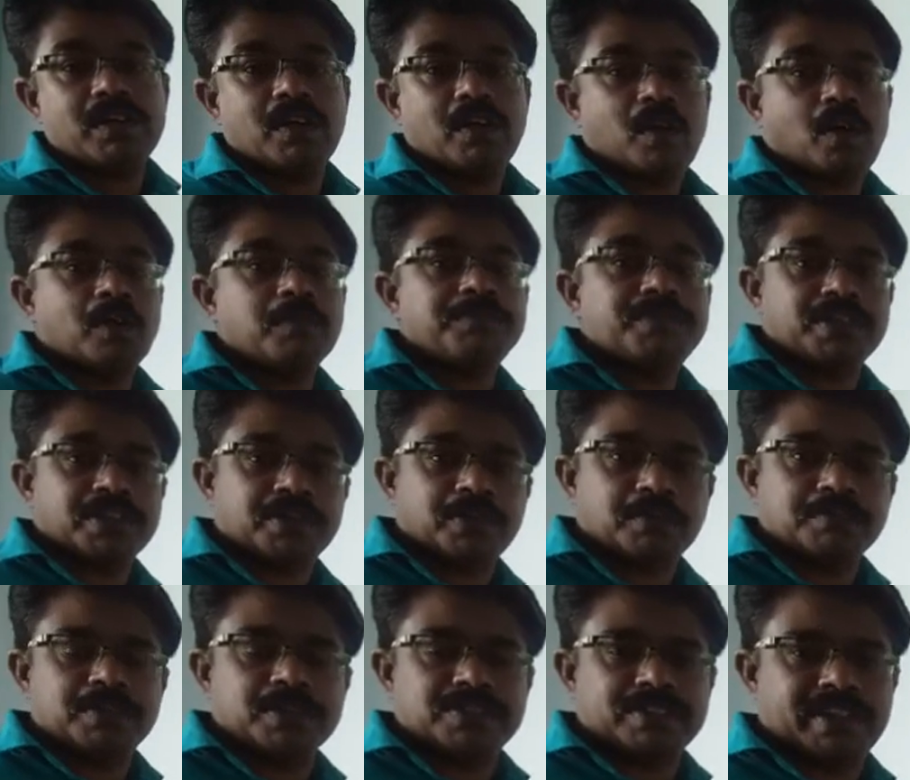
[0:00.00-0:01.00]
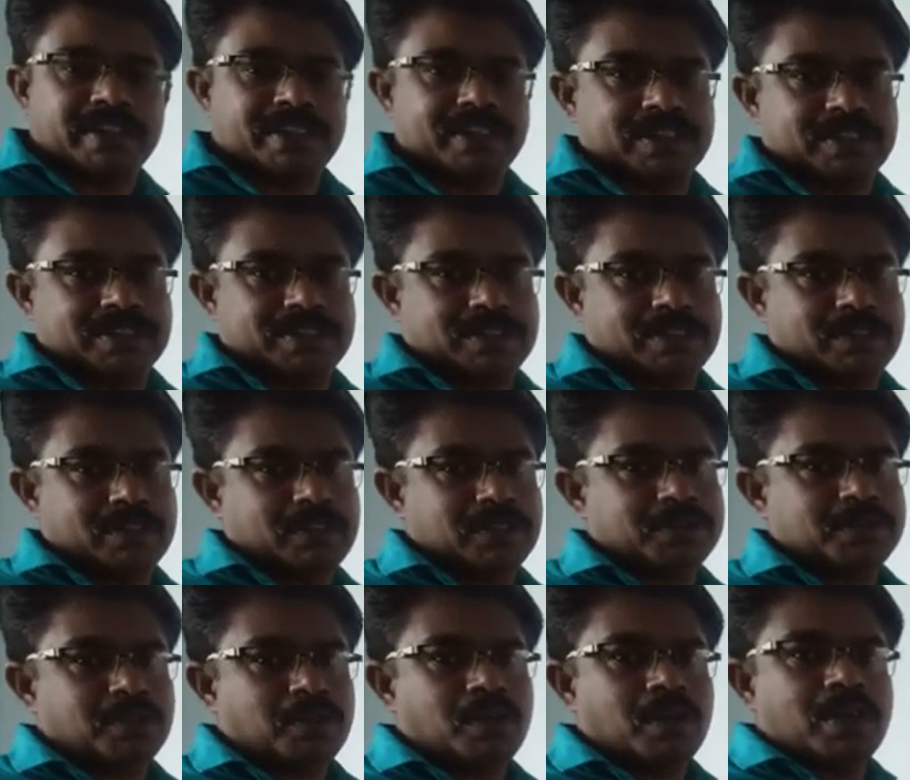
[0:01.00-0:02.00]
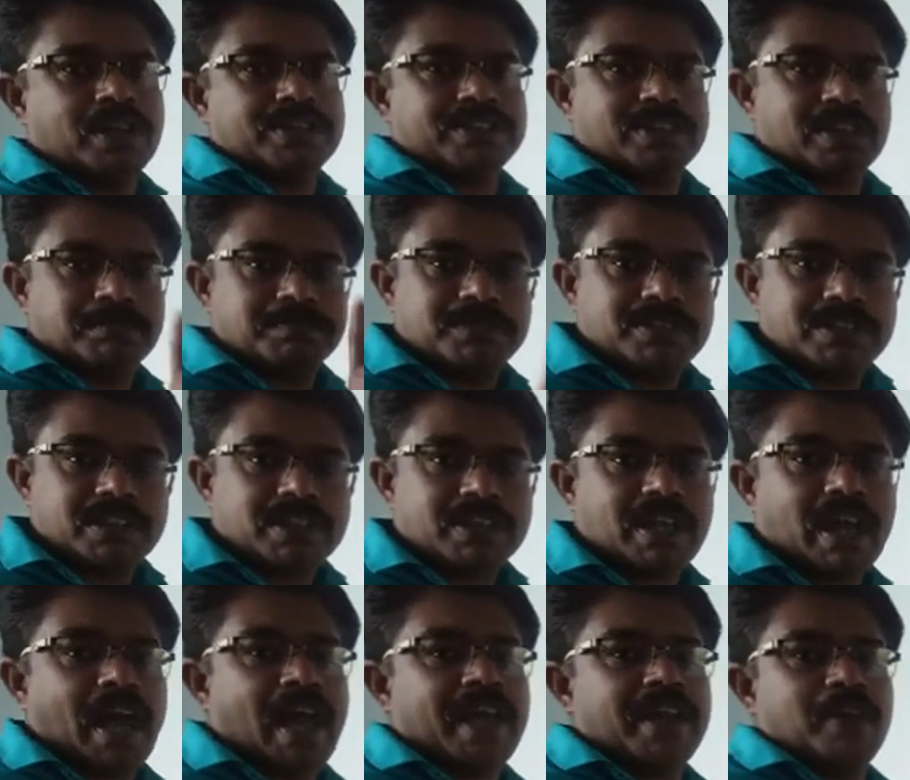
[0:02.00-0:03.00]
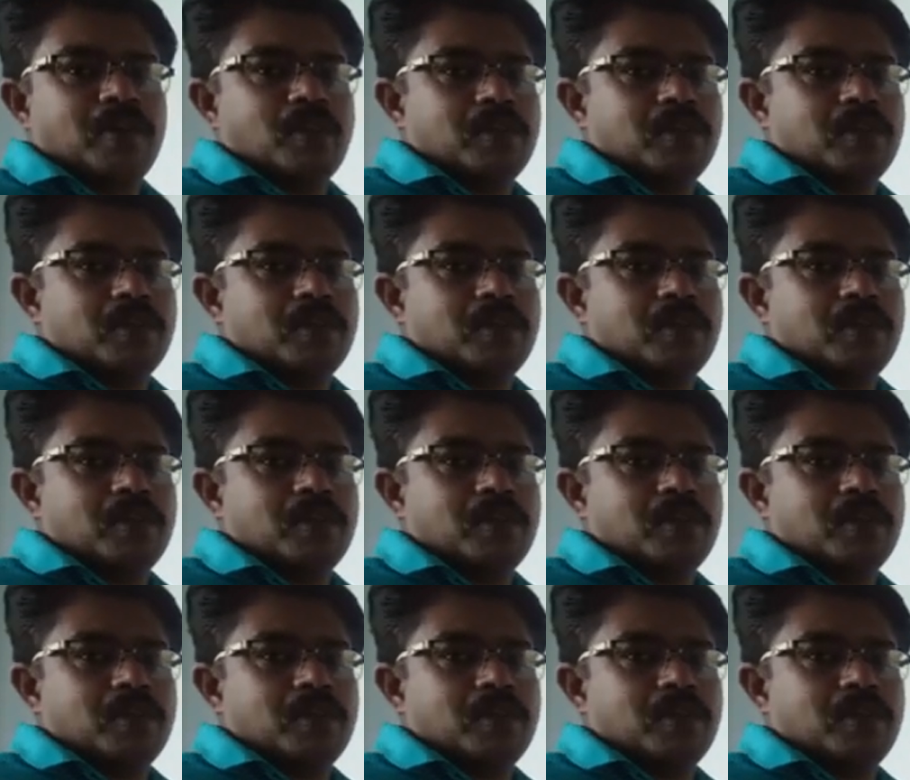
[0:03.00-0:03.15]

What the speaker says: object of the sentence. So subject and